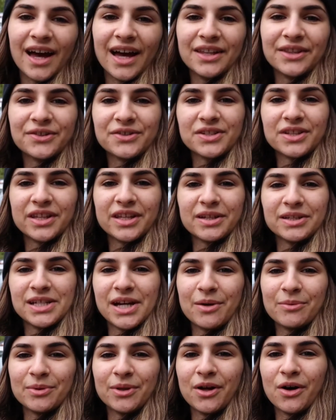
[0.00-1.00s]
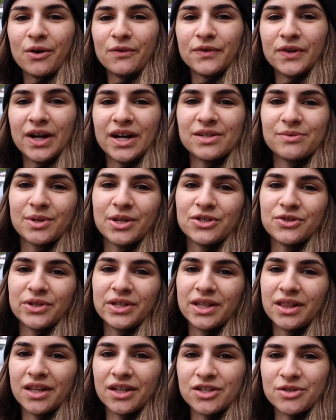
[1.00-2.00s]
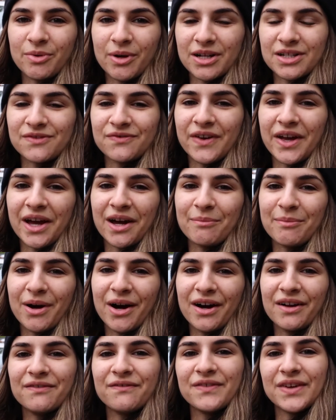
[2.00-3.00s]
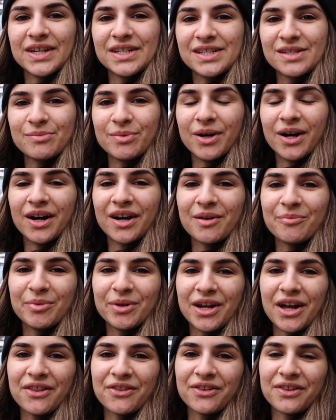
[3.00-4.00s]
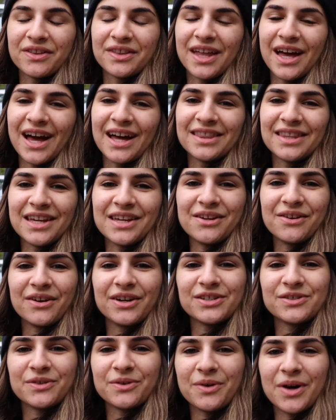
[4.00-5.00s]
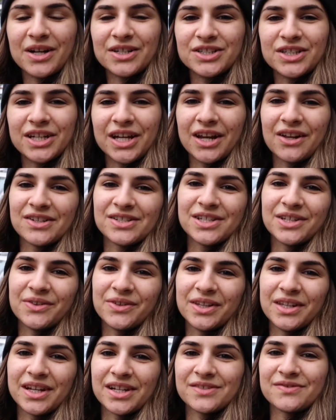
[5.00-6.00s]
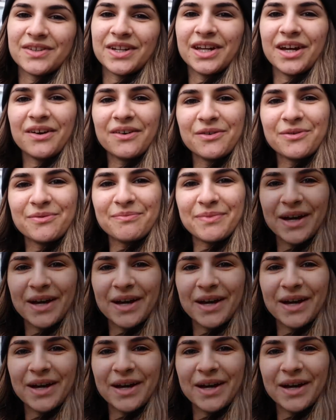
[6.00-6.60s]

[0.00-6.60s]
And there's a link down below if you guys want to join the Lunchbox Fam on Facebook. But other than that, thank you guys for watching, and I'll see you in the next video.